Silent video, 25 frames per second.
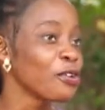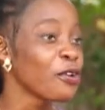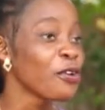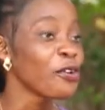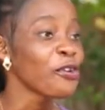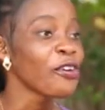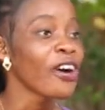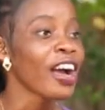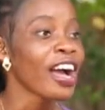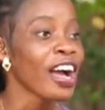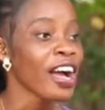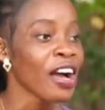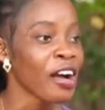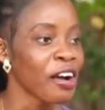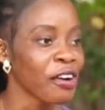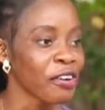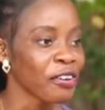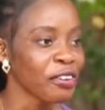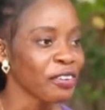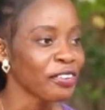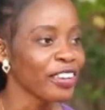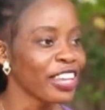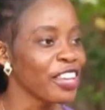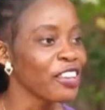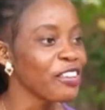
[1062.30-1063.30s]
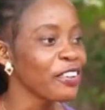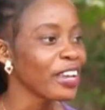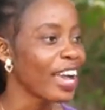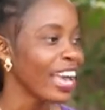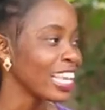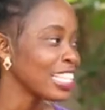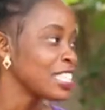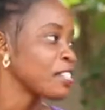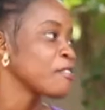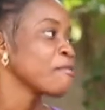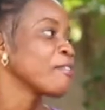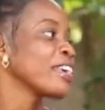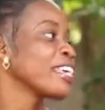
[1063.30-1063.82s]
Wow, you
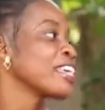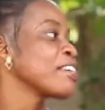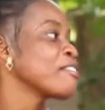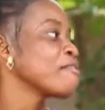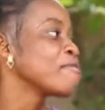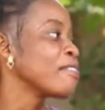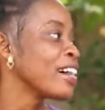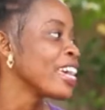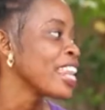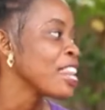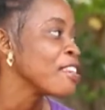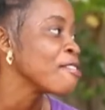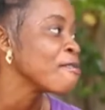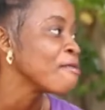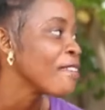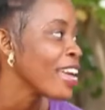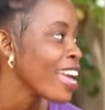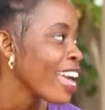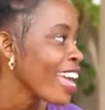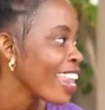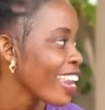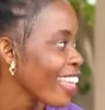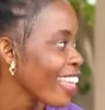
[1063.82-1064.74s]
guys are making money, man.